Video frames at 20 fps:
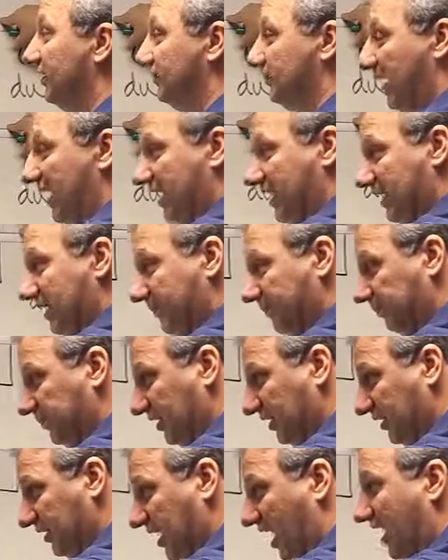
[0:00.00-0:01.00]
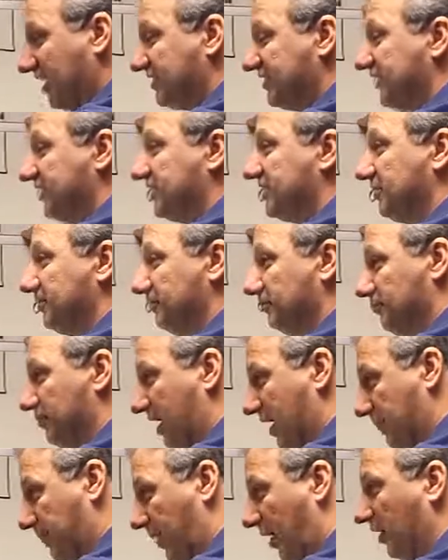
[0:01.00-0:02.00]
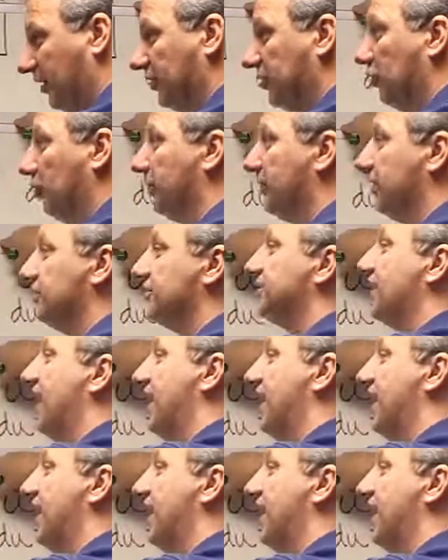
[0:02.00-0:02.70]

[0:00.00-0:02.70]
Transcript: My constants, my polynomials,